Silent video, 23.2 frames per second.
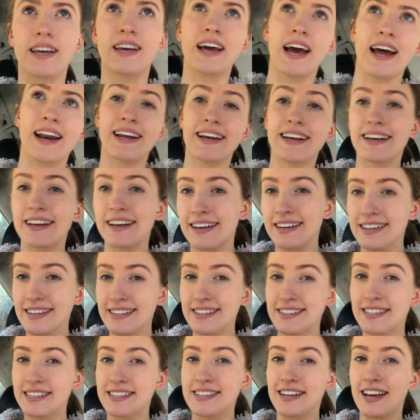getting
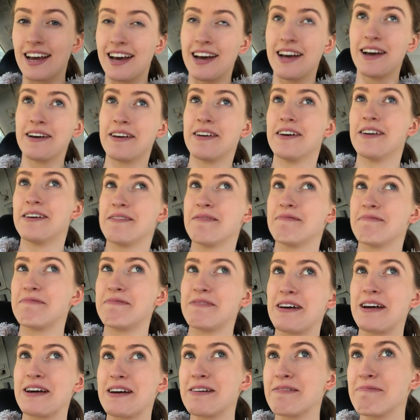it
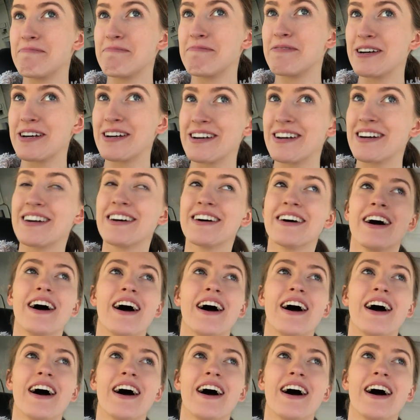maybe